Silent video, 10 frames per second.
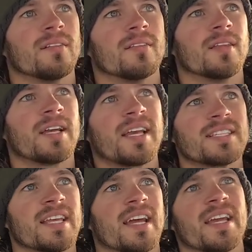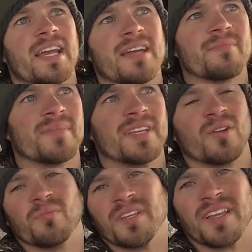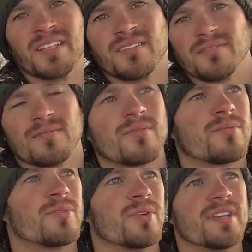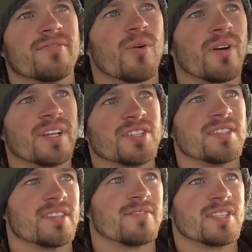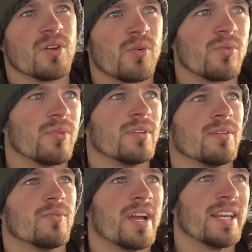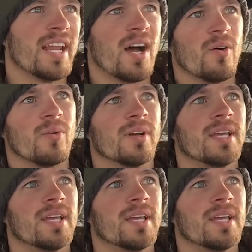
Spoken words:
Like I said, I am in only like 3-4 inches of snow right now.